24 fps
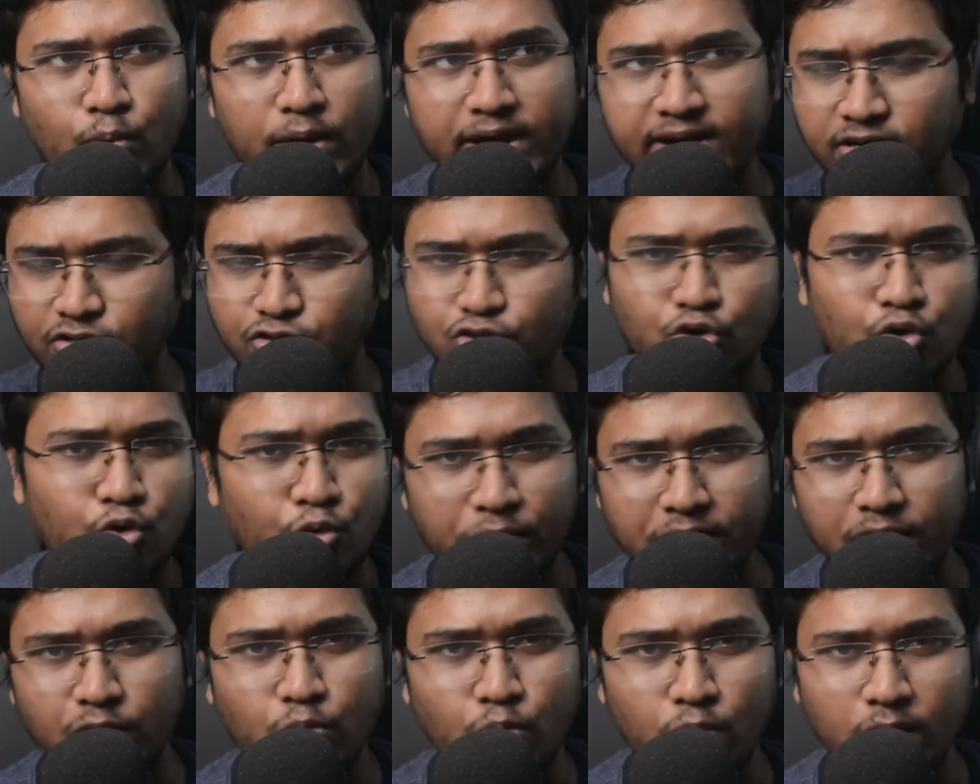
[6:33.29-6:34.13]
went
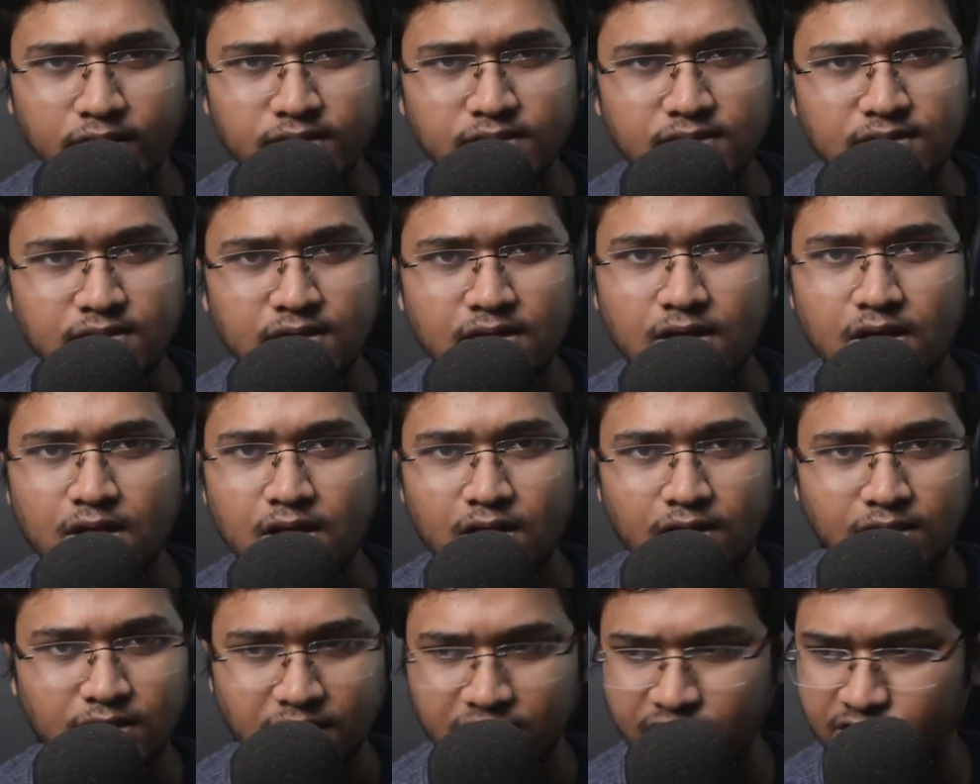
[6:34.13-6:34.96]
through it once,
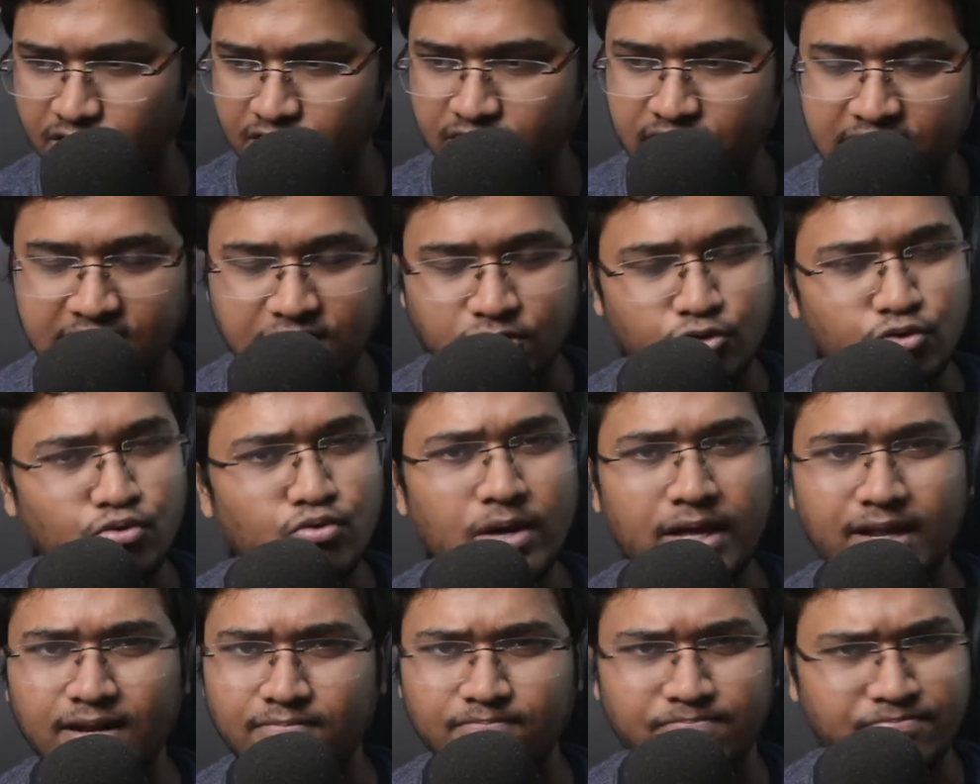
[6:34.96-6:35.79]
just to see
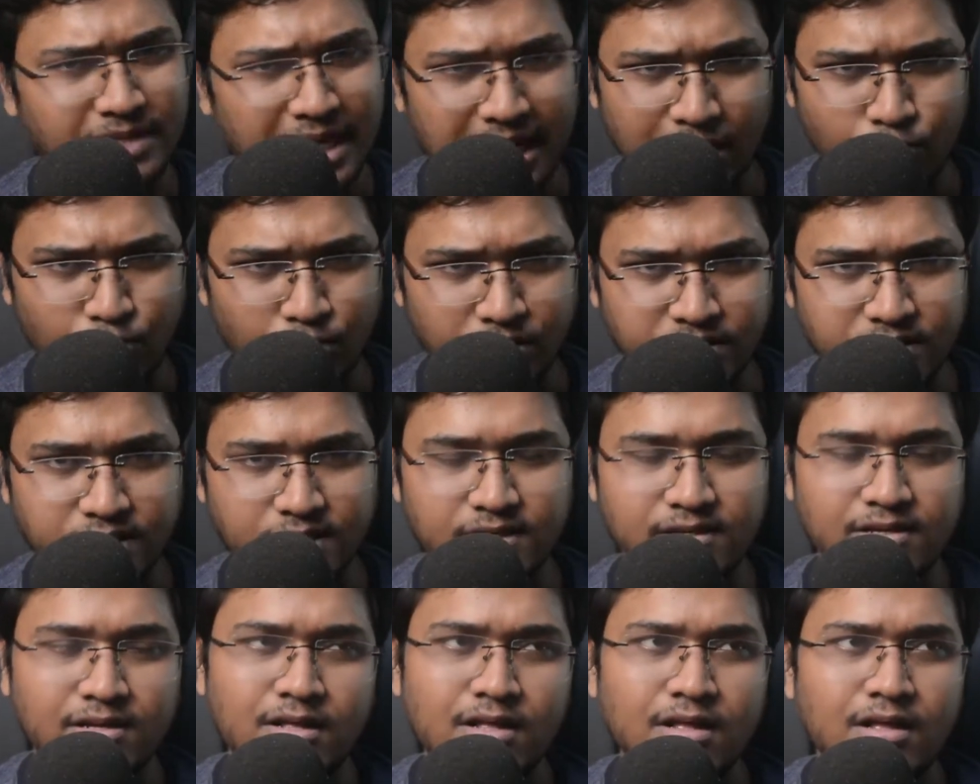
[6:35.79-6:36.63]
through, and that was
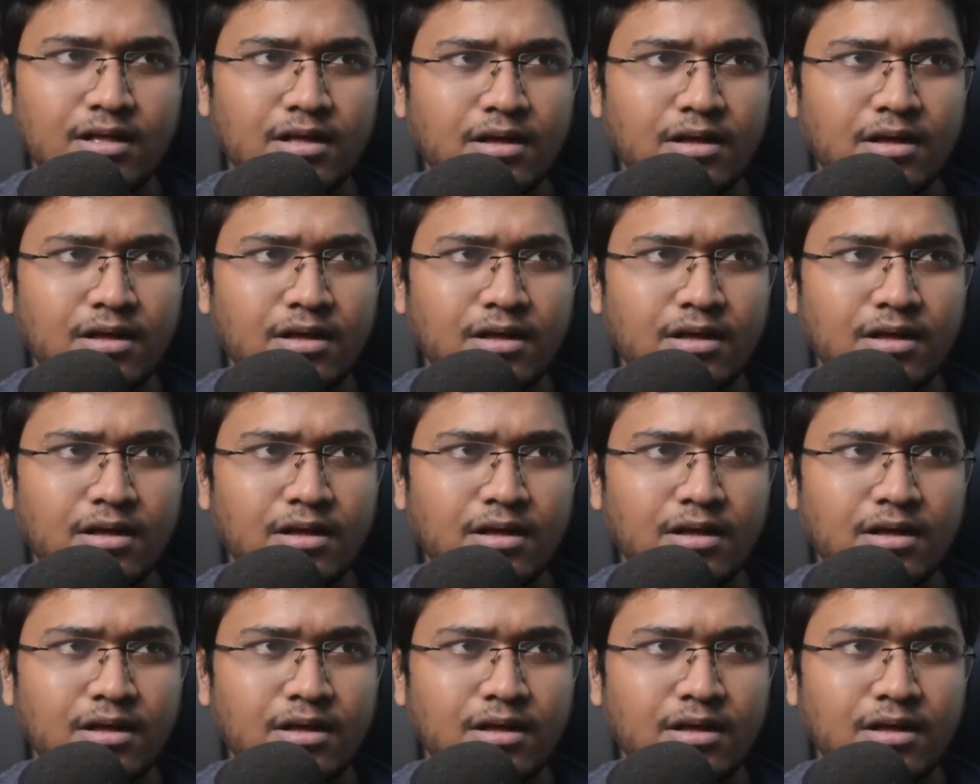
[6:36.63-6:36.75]
it.